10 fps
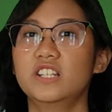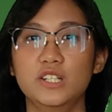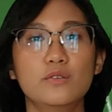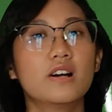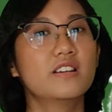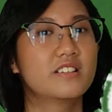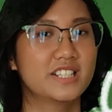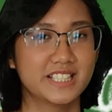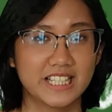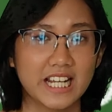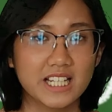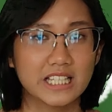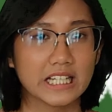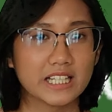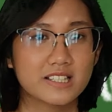new
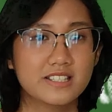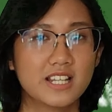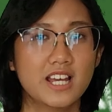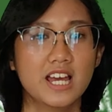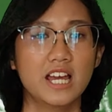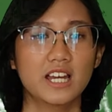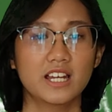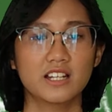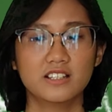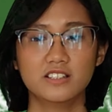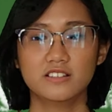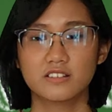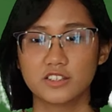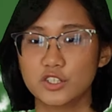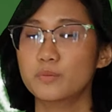understandings and
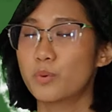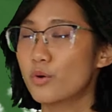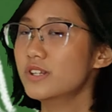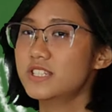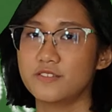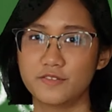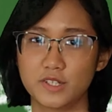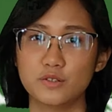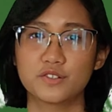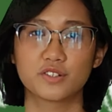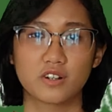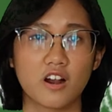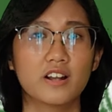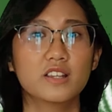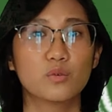new points of views
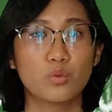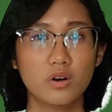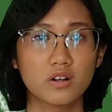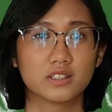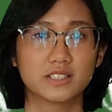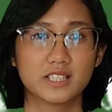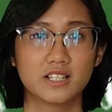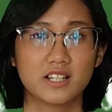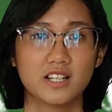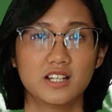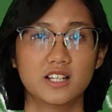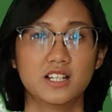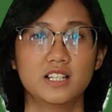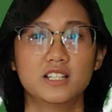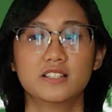regarding the world.
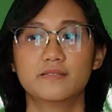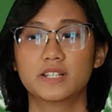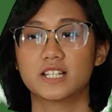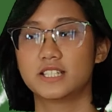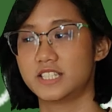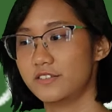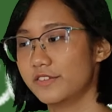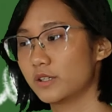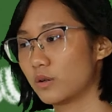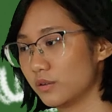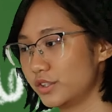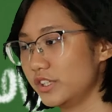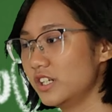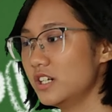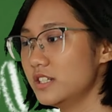Because different
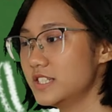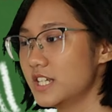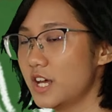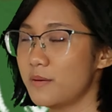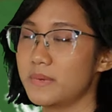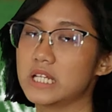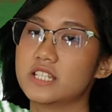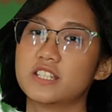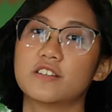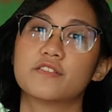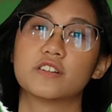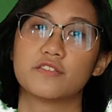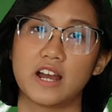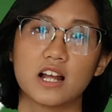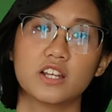cultures means different
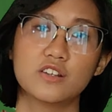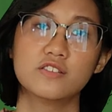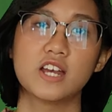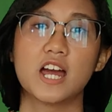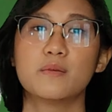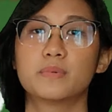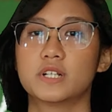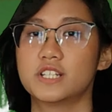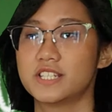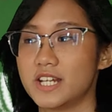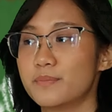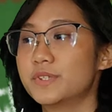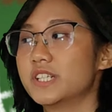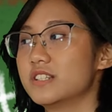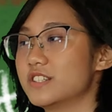values and
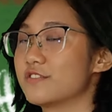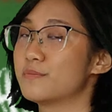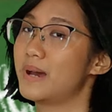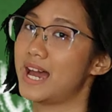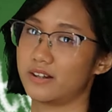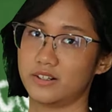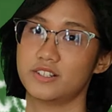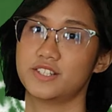perceptions of matter.